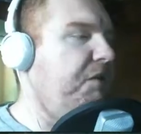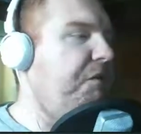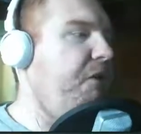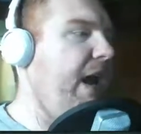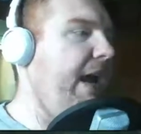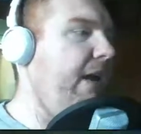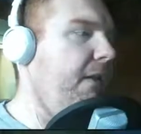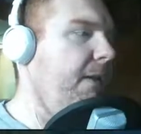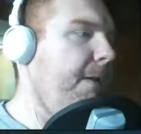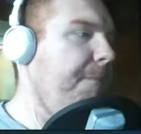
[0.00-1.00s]

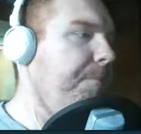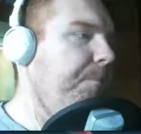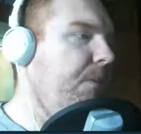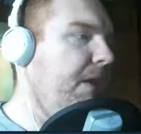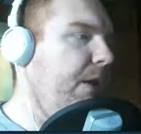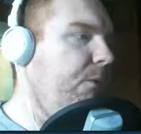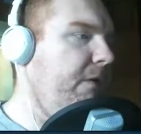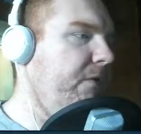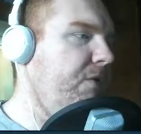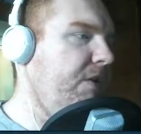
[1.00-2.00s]
file in one
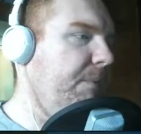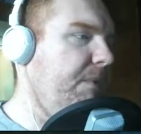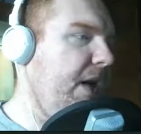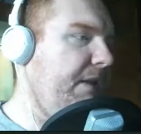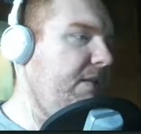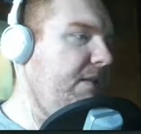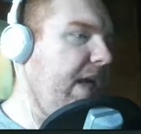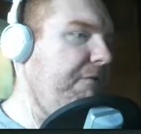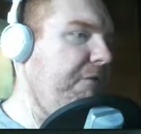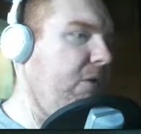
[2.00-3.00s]
of your Subnautica
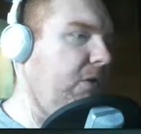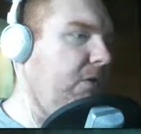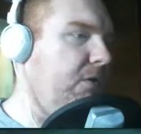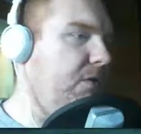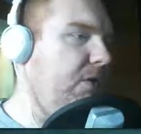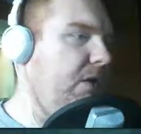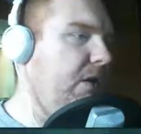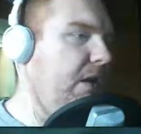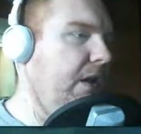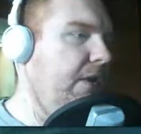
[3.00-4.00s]
save folders
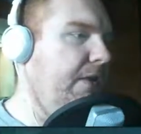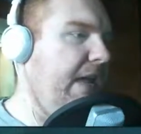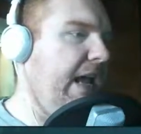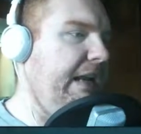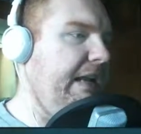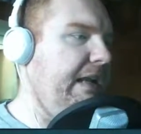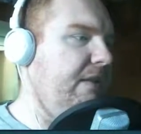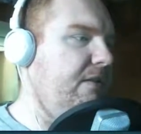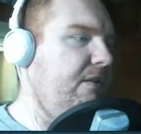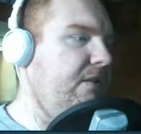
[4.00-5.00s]
that
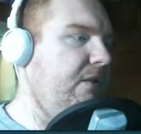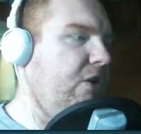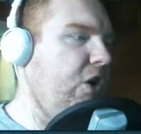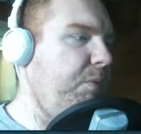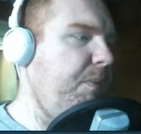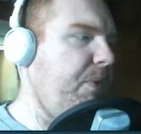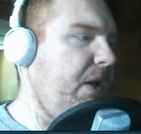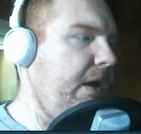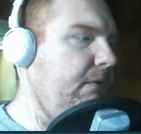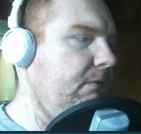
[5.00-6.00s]
is the culprit behind